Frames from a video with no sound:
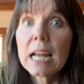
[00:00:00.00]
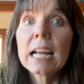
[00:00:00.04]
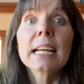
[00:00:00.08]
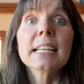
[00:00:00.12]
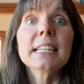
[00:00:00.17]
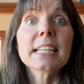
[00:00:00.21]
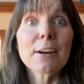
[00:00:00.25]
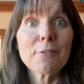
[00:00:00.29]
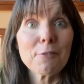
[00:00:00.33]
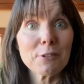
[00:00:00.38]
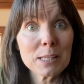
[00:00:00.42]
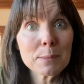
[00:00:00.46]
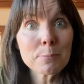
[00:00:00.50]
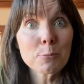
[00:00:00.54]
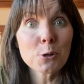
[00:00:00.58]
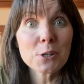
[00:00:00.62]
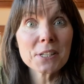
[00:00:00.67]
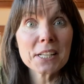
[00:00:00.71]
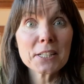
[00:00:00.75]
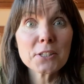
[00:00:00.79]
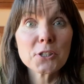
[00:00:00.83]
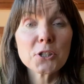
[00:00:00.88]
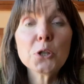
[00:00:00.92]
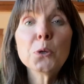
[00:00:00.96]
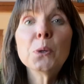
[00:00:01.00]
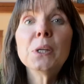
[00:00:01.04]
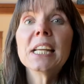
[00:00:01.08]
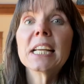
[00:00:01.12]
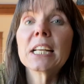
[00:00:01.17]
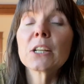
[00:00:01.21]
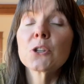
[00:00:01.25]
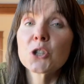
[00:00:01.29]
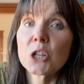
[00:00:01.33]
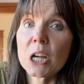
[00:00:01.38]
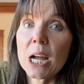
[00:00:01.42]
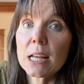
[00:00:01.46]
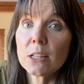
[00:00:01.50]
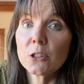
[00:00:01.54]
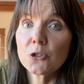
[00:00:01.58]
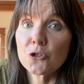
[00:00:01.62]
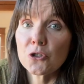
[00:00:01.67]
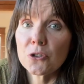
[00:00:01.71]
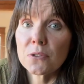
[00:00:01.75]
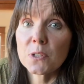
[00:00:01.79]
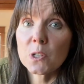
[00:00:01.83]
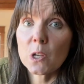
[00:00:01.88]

Definitely presents unique challenges.